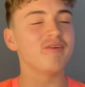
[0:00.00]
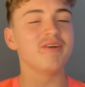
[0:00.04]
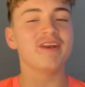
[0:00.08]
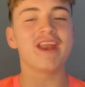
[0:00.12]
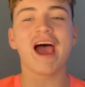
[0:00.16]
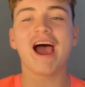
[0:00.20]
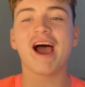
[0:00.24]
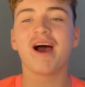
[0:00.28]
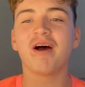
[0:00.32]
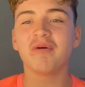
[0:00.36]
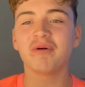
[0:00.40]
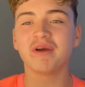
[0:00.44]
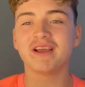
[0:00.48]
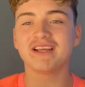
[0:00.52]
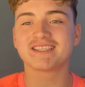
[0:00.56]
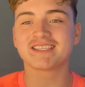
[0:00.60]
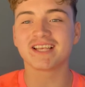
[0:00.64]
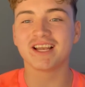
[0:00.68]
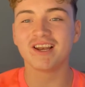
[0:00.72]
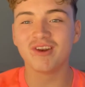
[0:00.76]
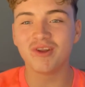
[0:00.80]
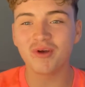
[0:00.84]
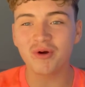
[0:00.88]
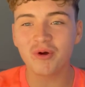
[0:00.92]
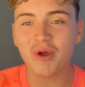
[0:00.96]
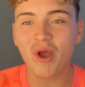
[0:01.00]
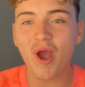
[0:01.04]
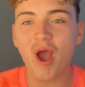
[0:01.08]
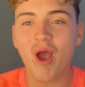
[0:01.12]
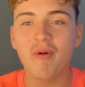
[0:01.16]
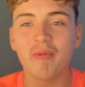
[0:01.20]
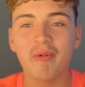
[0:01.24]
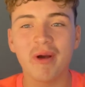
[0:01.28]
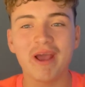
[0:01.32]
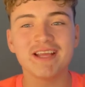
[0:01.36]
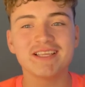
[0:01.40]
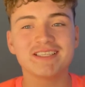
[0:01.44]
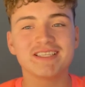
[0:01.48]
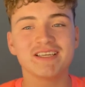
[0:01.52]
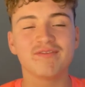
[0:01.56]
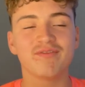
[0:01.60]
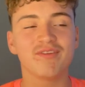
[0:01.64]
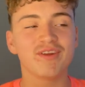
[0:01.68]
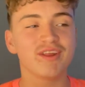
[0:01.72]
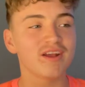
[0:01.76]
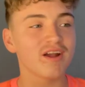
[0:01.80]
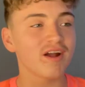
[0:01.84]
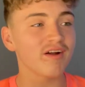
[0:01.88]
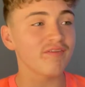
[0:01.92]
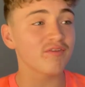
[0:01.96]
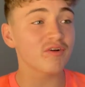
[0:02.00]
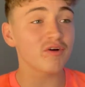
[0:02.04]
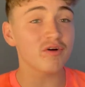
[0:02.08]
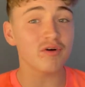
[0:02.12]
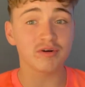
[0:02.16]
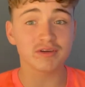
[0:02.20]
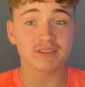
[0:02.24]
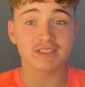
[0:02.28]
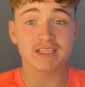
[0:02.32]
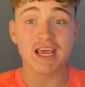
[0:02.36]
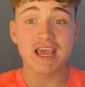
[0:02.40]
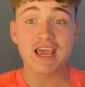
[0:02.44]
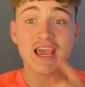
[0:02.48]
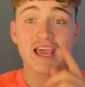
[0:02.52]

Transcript: Now, it's a long awaited video, of course.